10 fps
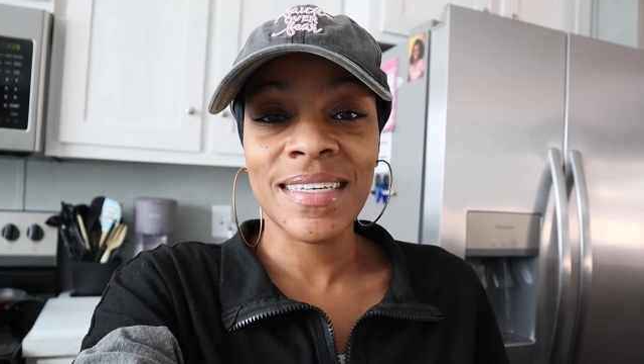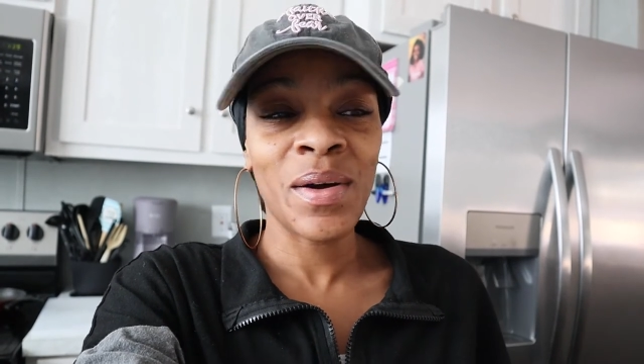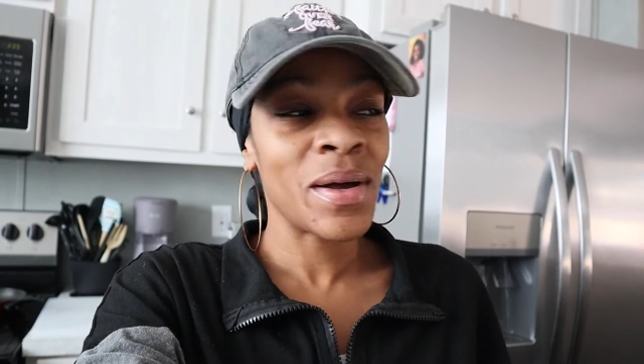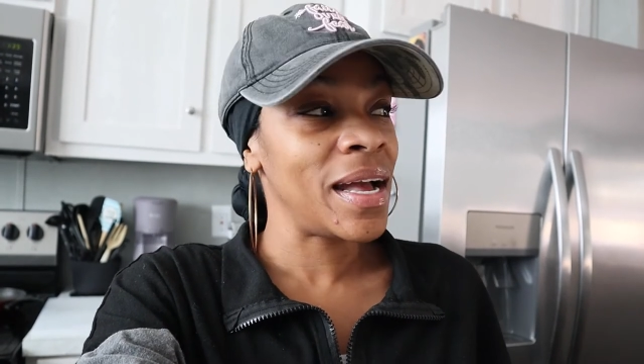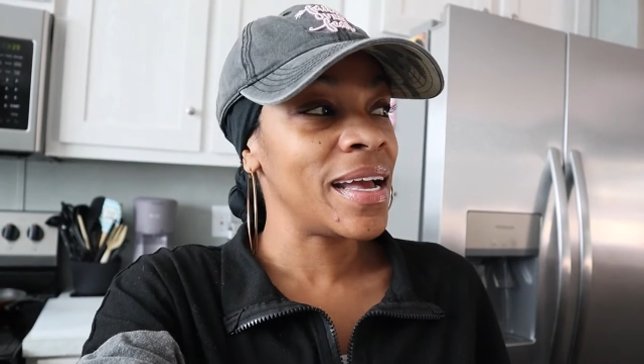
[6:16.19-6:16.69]

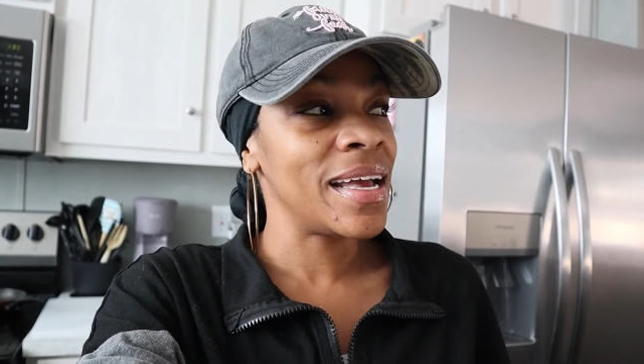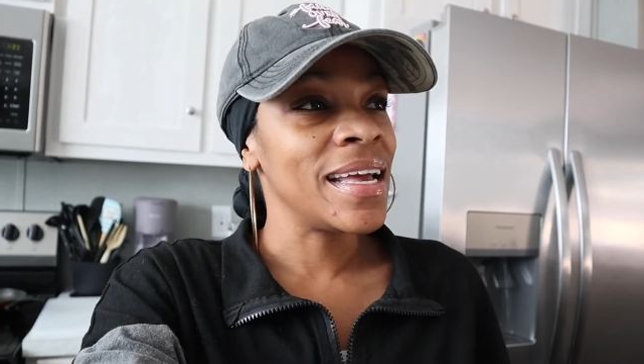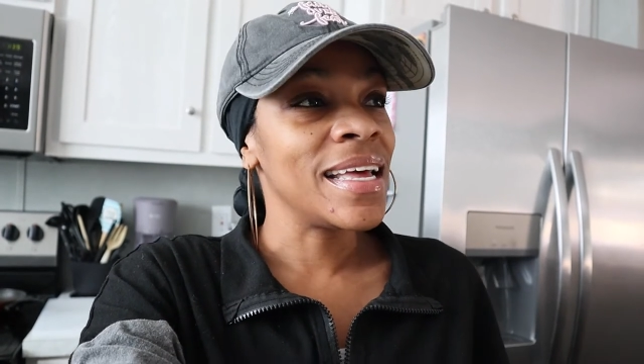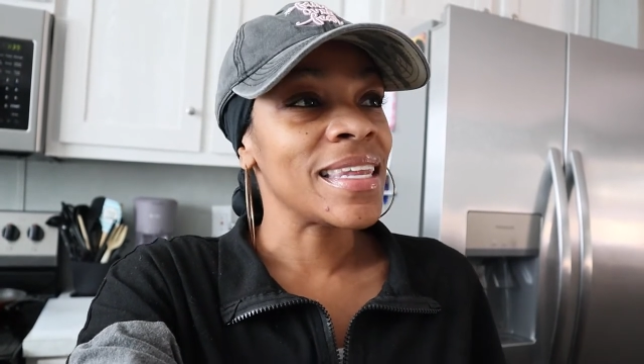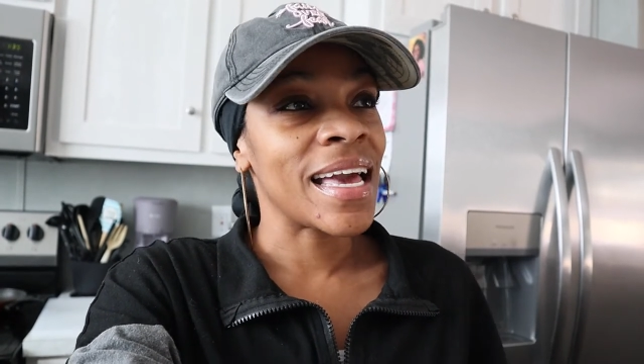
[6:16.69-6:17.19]
Okay.
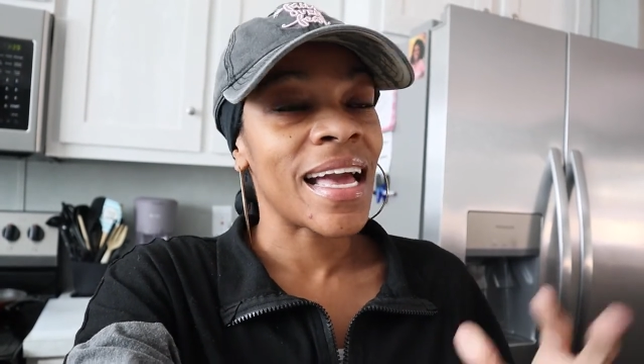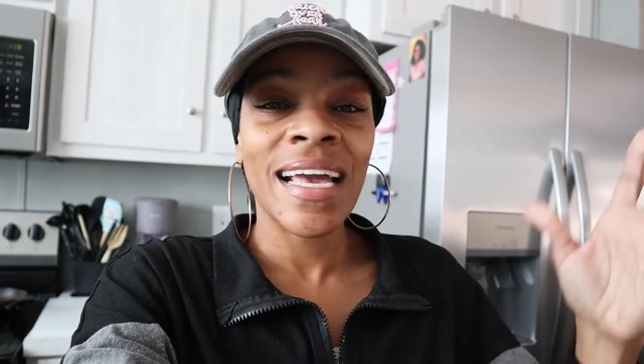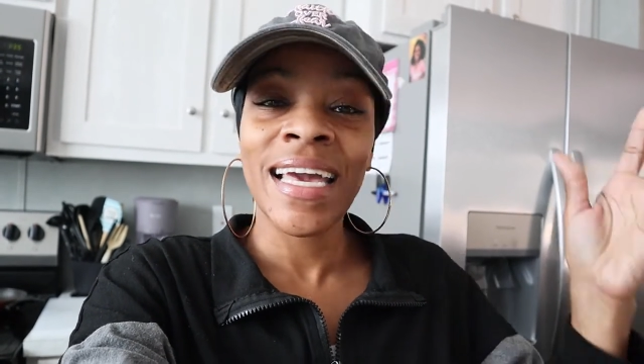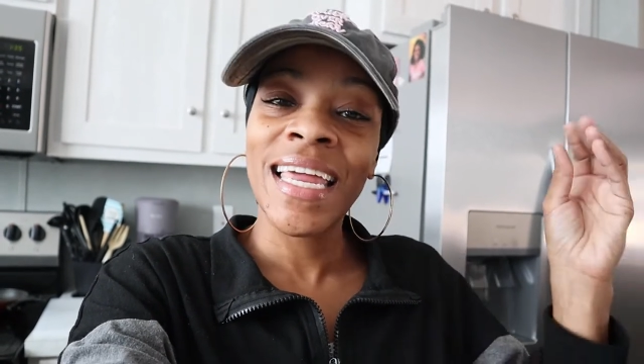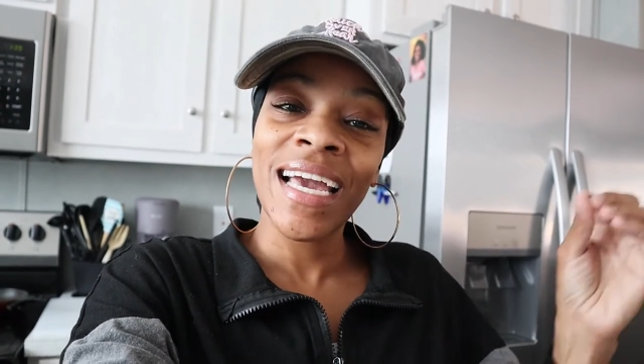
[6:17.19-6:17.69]

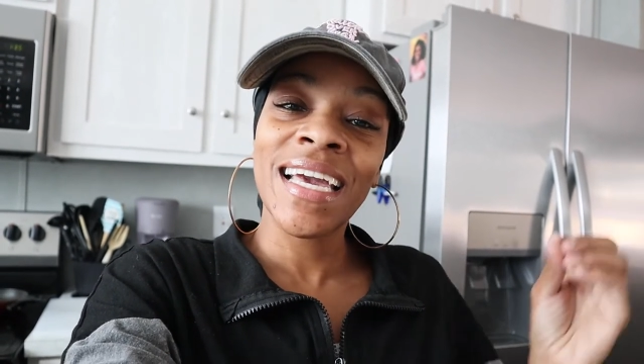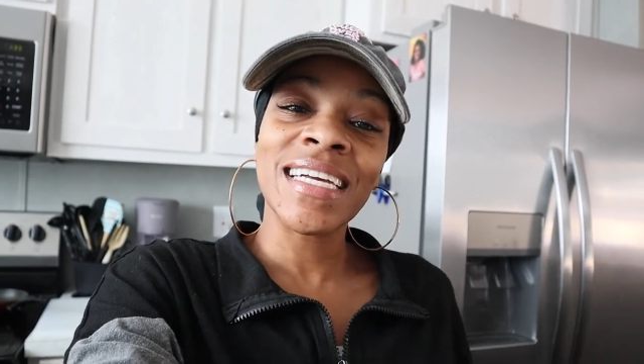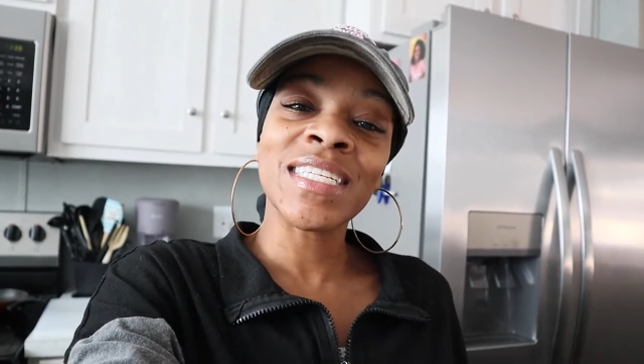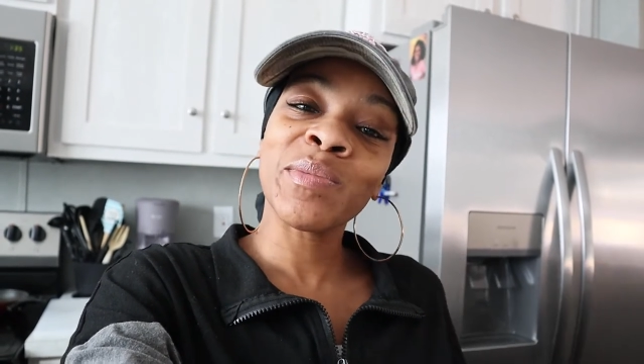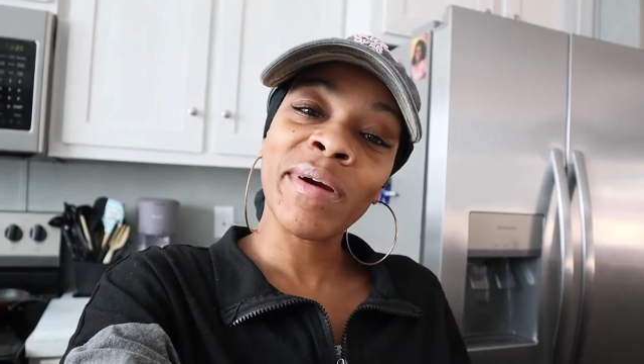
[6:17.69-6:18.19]
Like, can I
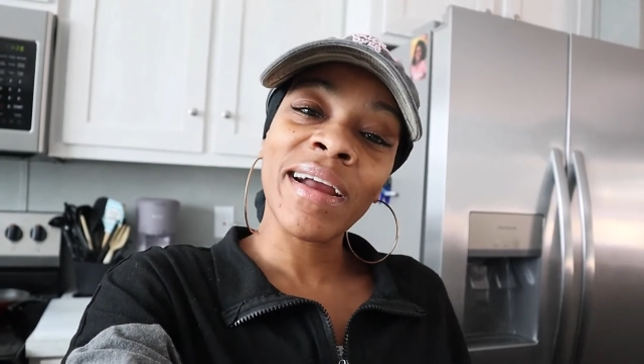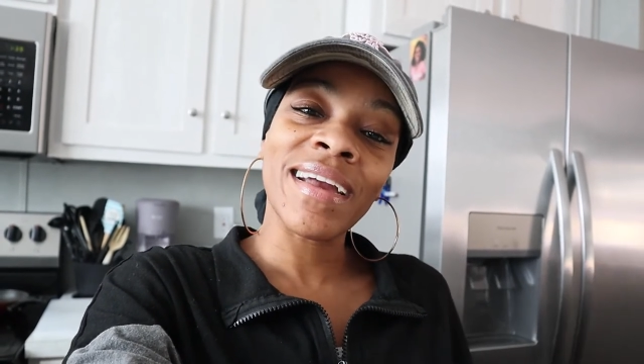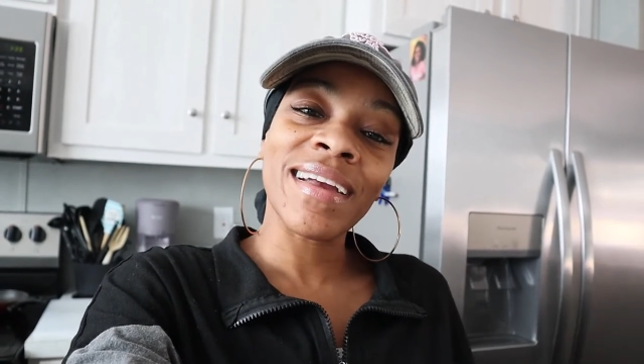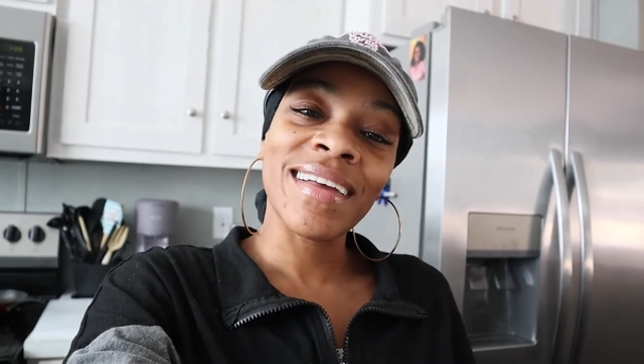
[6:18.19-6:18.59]
catch a break?